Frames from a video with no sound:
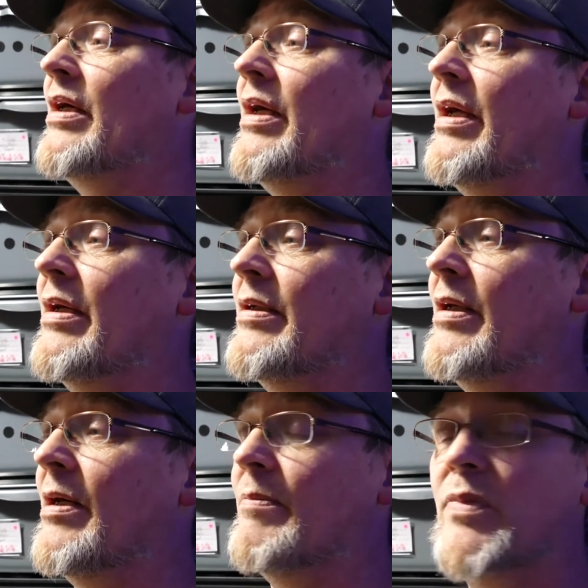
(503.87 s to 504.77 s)
and
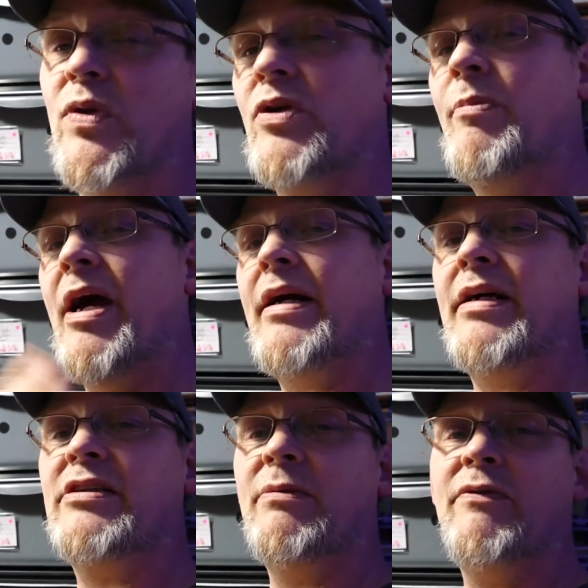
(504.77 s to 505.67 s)
look back
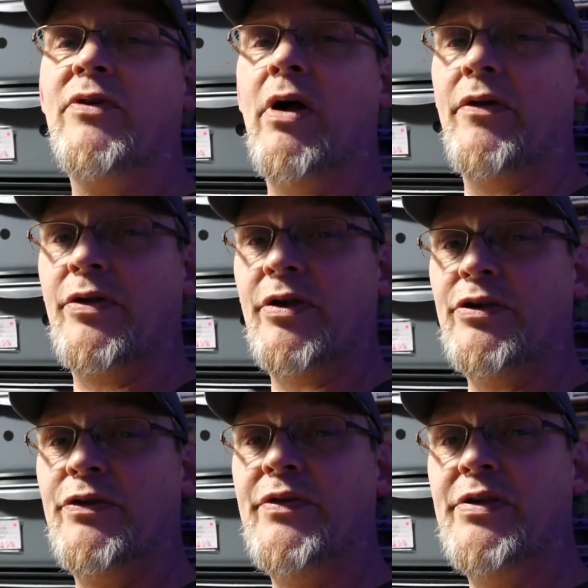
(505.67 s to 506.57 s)
at some of our other
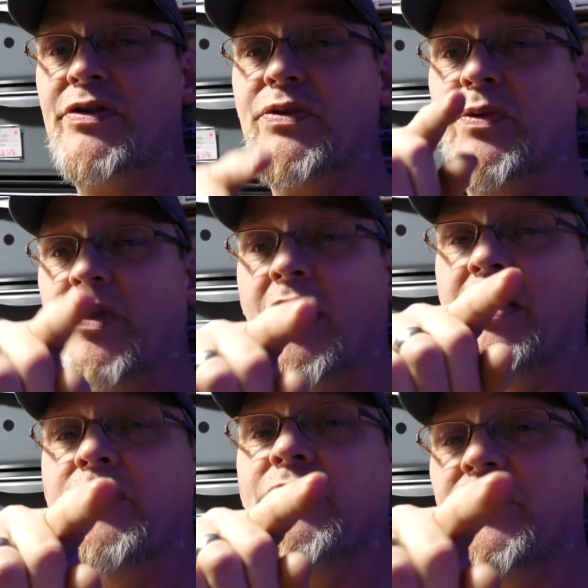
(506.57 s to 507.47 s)
clutch reviews where I
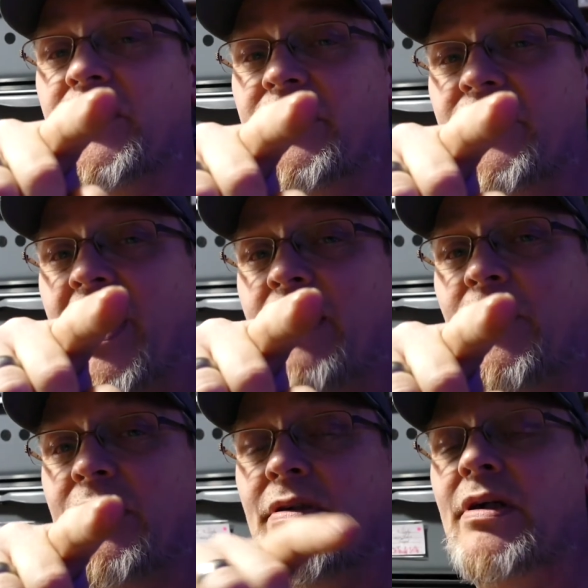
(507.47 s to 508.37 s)
use this
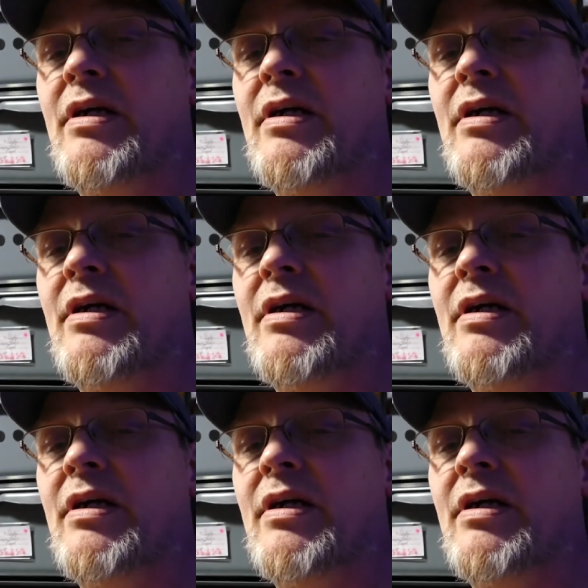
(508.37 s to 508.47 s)
camera